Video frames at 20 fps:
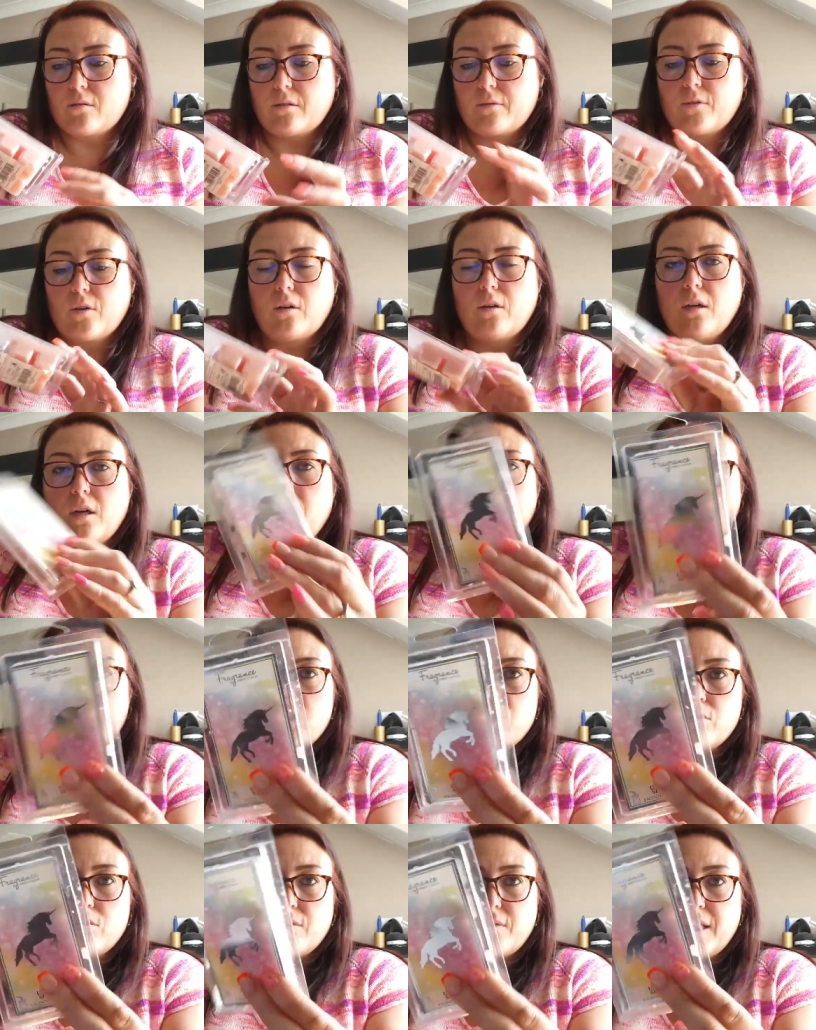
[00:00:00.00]
So I've got
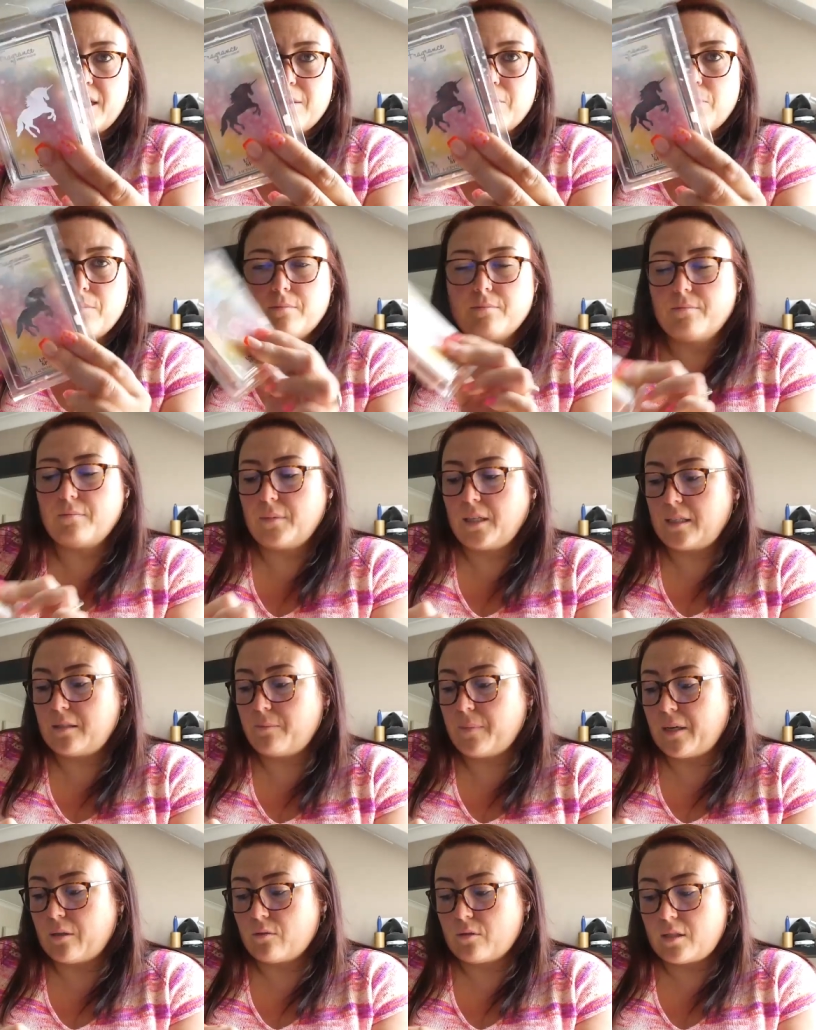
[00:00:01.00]
sort of these,
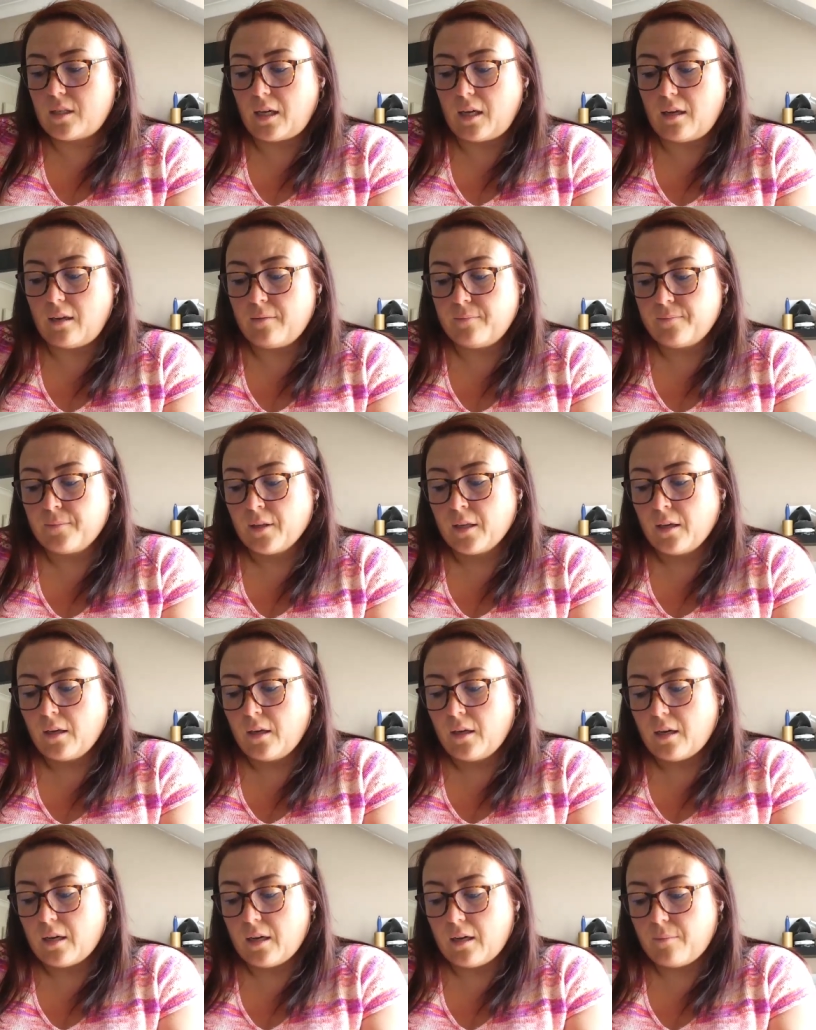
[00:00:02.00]
these melts here.
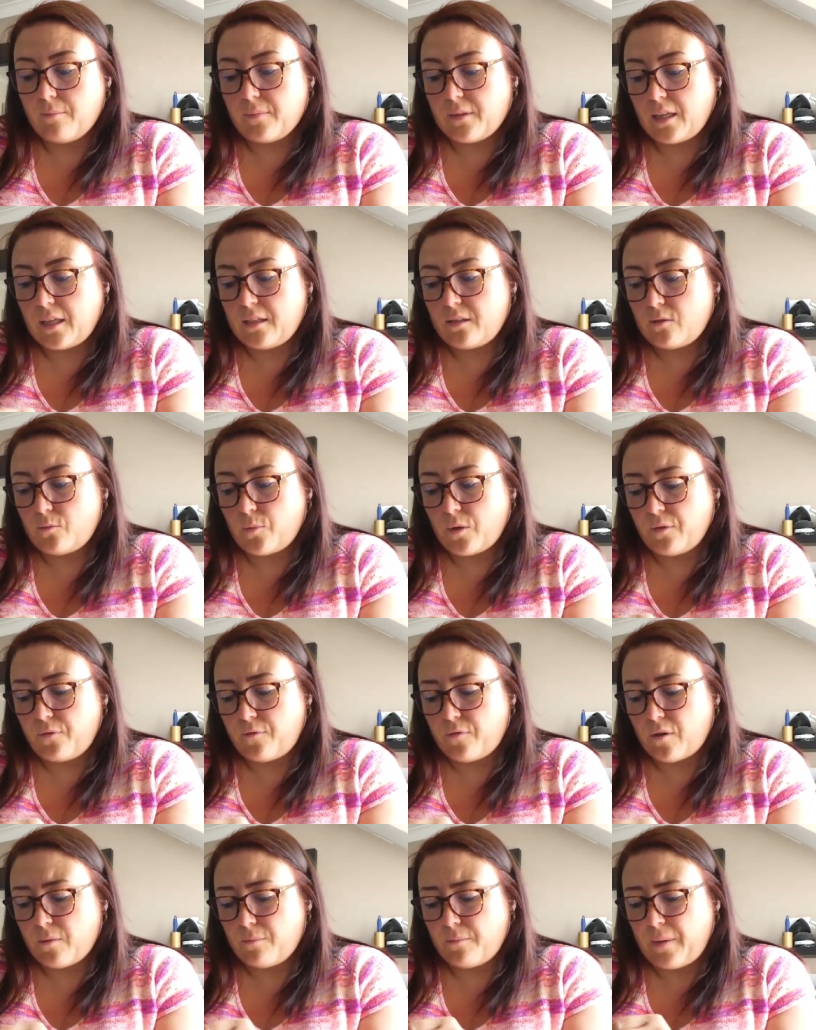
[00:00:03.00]
Um, these were
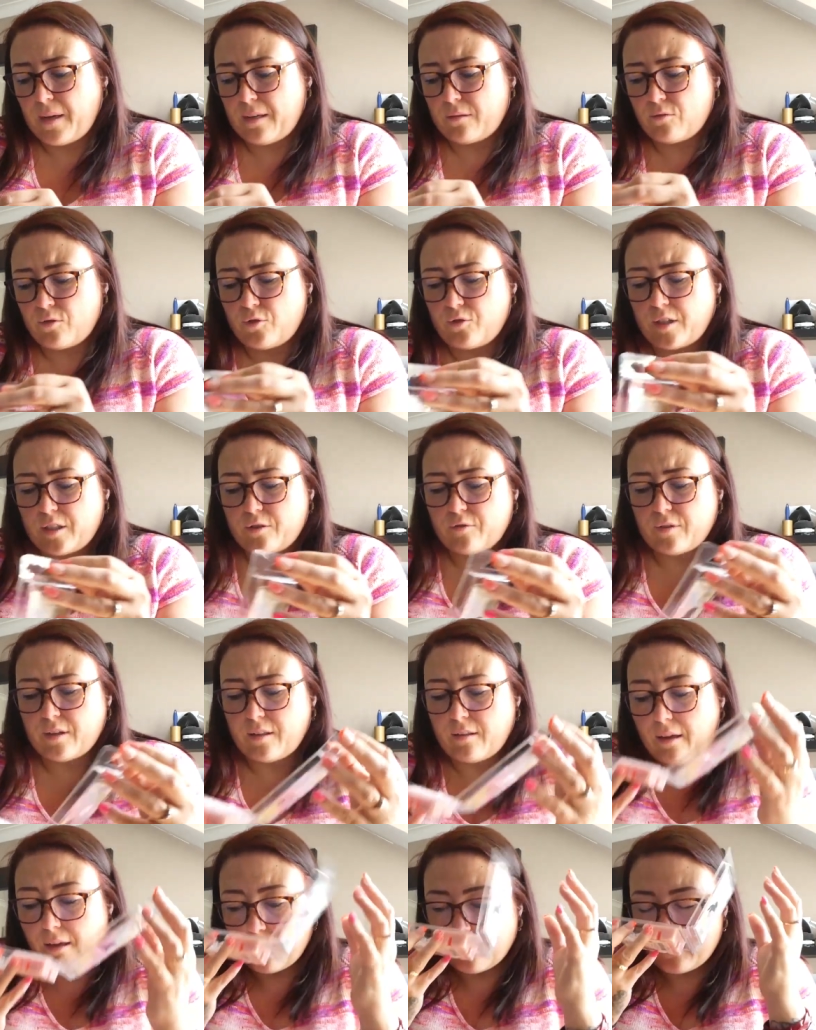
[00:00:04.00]
from Poundstretcher,
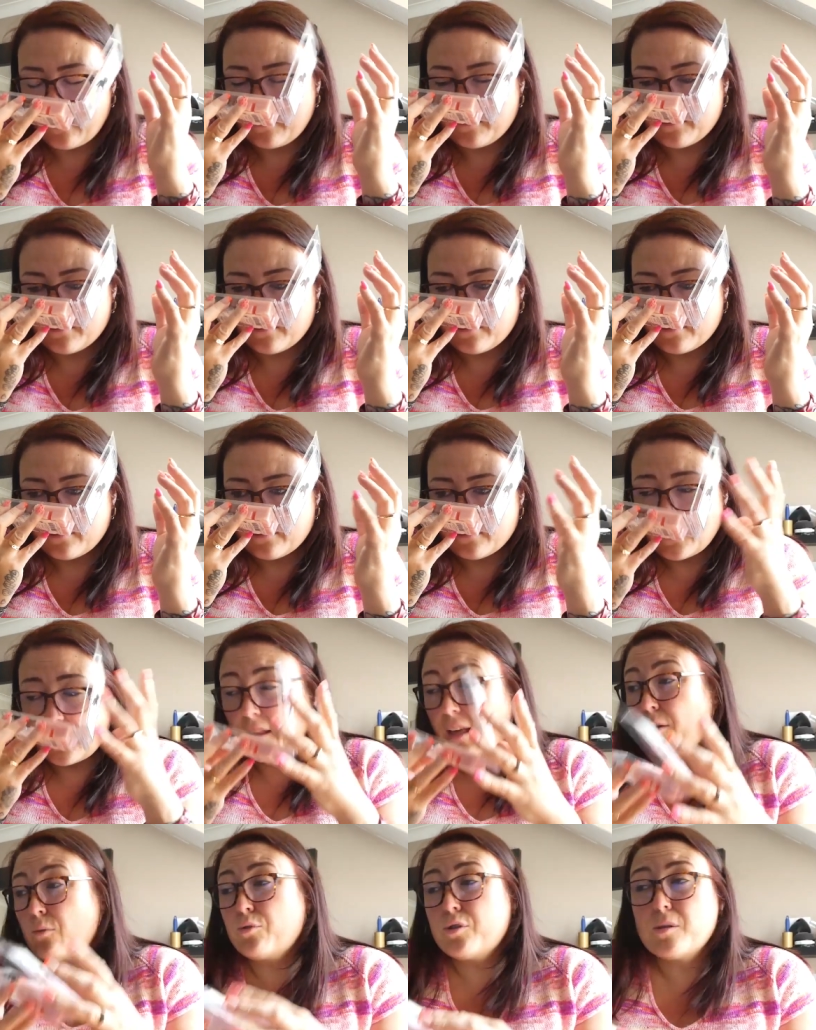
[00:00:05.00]
I think.
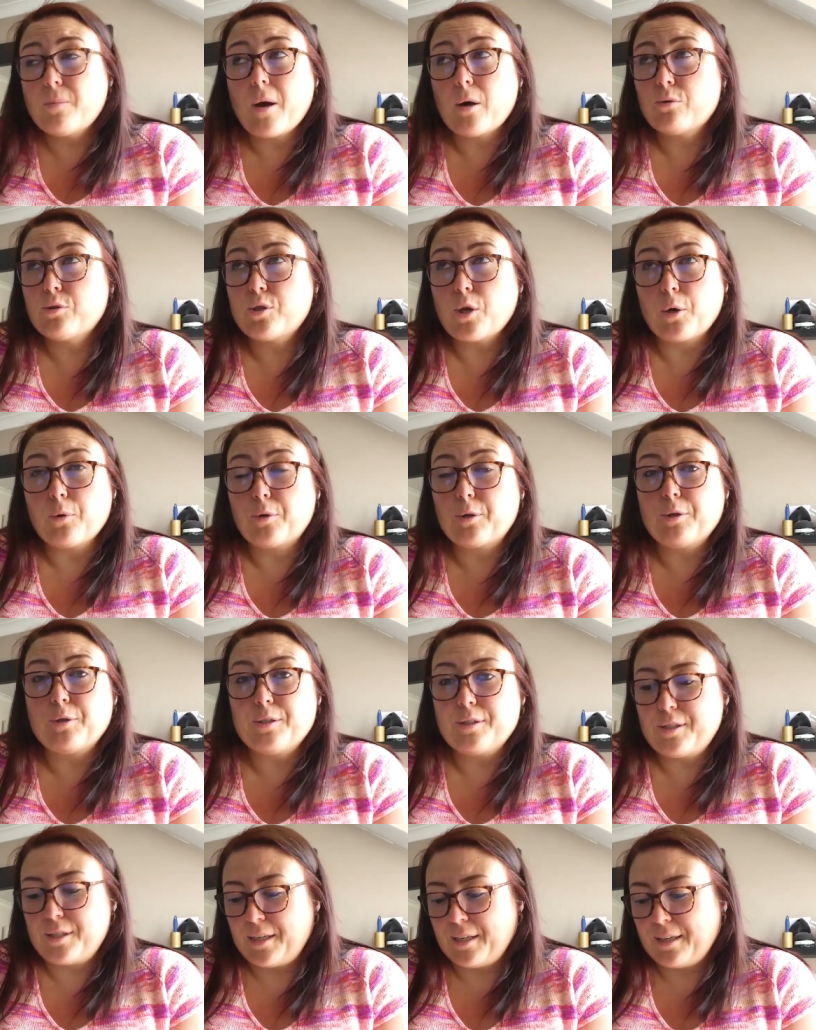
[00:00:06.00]
They all smell so good.